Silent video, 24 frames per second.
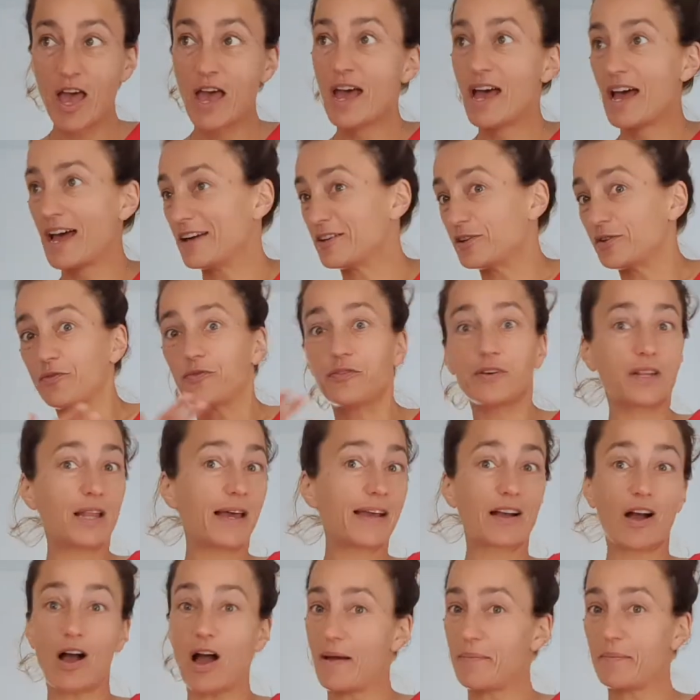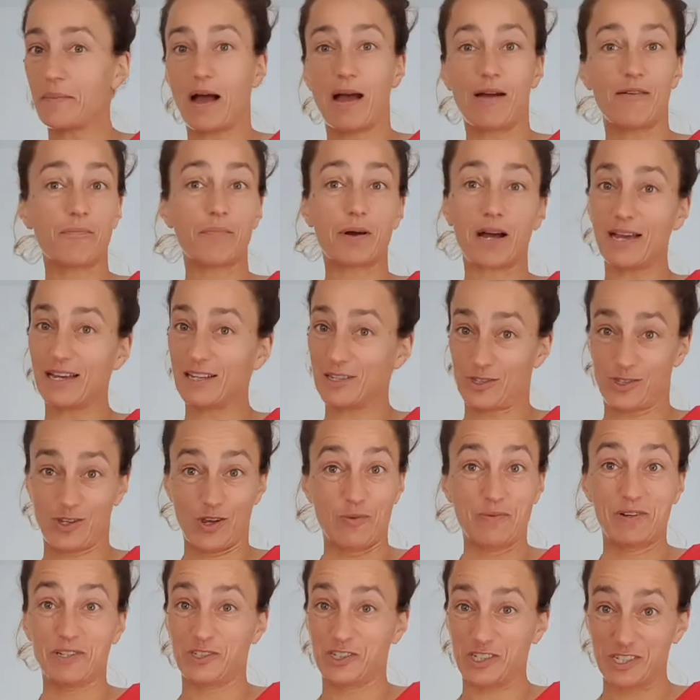and you feel like I'm buying
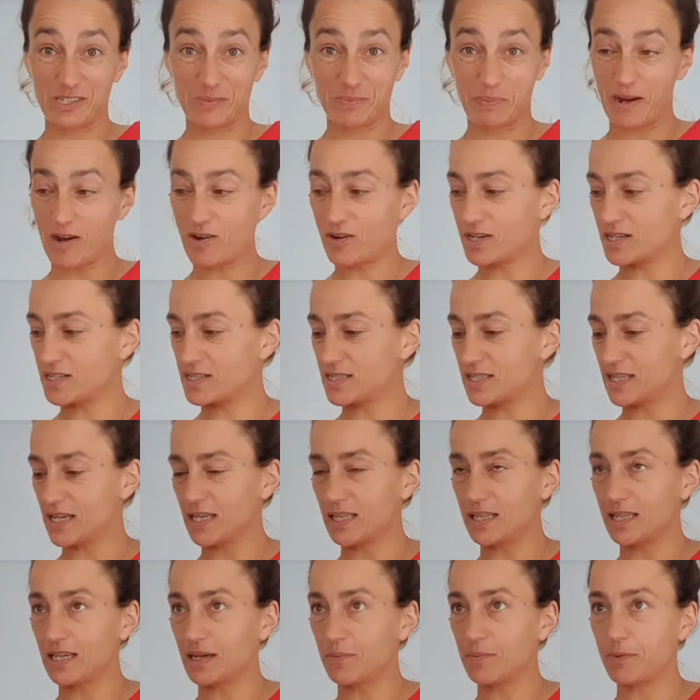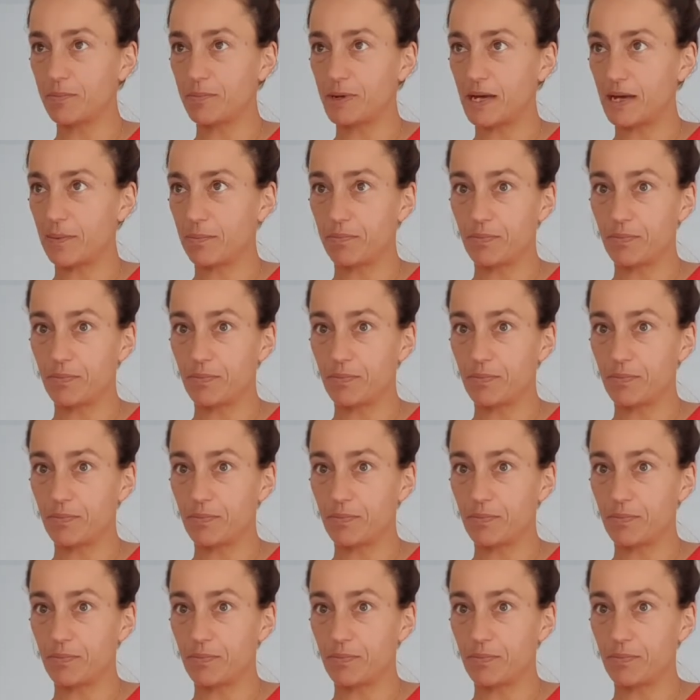so much asparagus lately, but my